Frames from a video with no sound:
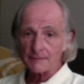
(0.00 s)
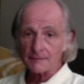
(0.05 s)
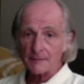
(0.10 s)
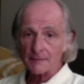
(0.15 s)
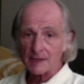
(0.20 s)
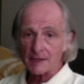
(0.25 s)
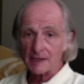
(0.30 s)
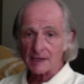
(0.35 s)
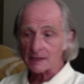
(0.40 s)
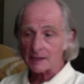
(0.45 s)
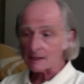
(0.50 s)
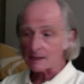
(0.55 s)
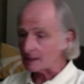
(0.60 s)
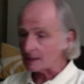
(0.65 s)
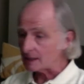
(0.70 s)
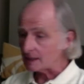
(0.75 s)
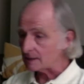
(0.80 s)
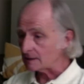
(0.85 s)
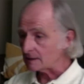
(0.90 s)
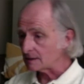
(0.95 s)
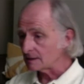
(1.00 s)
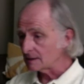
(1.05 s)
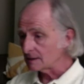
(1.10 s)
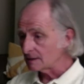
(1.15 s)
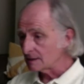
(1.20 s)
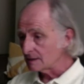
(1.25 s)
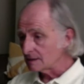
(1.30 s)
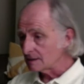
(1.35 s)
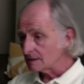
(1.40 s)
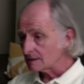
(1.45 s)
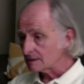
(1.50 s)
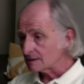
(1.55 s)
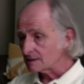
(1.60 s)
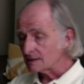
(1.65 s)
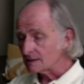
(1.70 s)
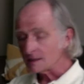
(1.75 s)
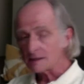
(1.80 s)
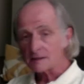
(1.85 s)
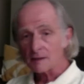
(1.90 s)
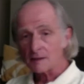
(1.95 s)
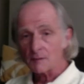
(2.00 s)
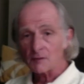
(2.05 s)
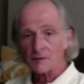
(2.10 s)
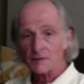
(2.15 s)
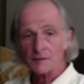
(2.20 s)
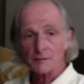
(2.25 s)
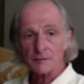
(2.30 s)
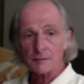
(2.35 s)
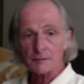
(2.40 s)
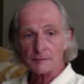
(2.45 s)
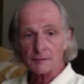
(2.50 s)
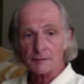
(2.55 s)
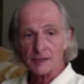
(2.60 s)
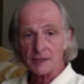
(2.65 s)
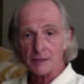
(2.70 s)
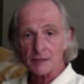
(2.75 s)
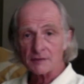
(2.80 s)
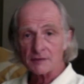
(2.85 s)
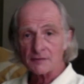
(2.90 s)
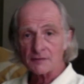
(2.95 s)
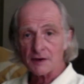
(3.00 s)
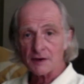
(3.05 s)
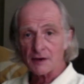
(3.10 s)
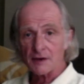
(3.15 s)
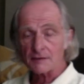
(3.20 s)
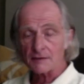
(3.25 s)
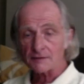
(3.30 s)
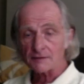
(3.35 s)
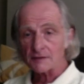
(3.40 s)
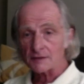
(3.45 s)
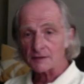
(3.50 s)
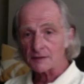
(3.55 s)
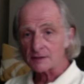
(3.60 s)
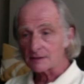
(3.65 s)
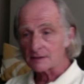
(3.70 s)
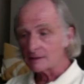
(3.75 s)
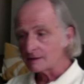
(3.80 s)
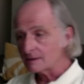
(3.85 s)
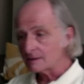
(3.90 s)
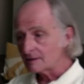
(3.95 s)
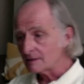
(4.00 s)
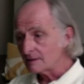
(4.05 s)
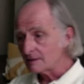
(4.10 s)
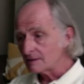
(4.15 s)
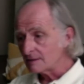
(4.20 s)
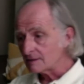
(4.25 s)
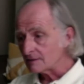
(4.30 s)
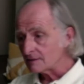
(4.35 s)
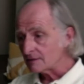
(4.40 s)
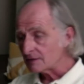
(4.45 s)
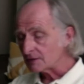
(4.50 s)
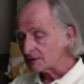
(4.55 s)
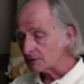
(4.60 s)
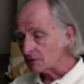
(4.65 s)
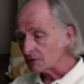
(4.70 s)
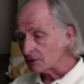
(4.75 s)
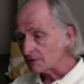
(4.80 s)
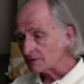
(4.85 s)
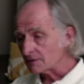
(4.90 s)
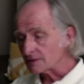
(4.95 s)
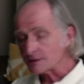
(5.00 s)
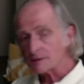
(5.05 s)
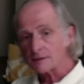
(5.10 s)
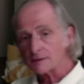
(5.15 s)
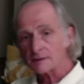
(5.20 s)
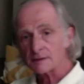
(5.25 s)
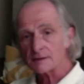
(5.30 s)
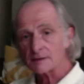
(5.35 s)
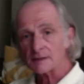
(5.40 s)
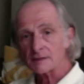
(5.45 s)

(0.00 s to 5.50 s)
And then to see some of them become involved as division officers